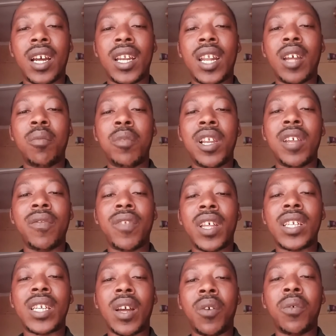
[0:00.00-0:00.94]
and I believe
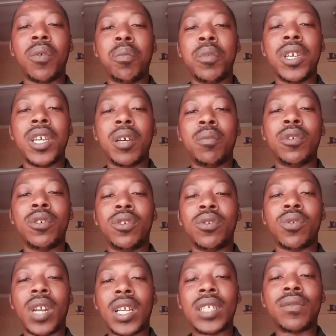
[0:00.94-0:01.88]
that I will be able
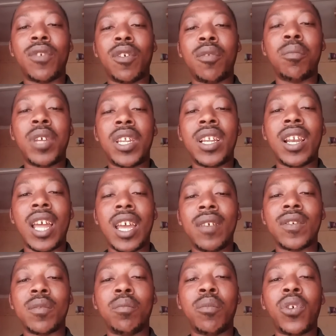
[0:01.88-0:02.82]
to transform many
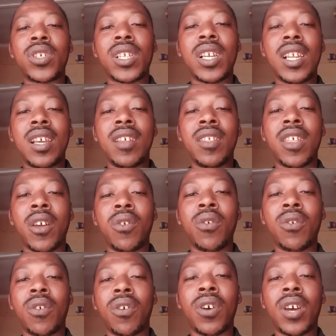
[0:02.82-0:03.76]
lives, mostly in the
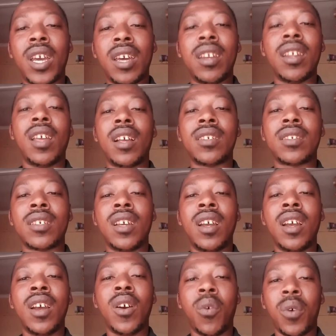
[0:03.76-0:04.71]
rural areas
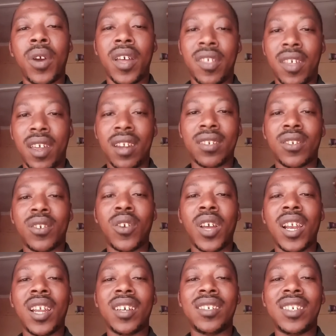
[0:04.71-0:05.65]
where there is no
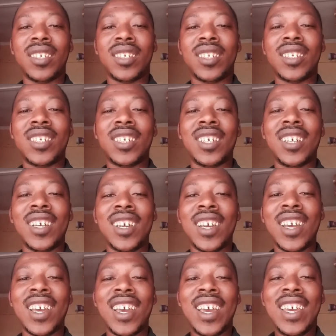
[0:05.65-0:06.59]
electricity.
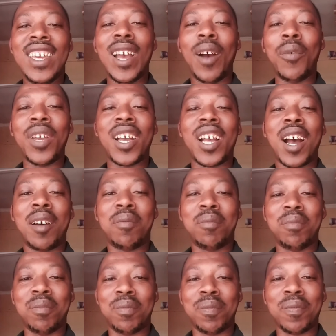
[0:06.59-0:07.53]
Here we
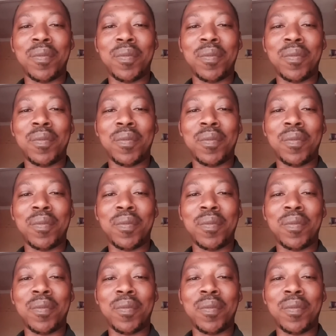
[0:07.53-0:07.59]
come.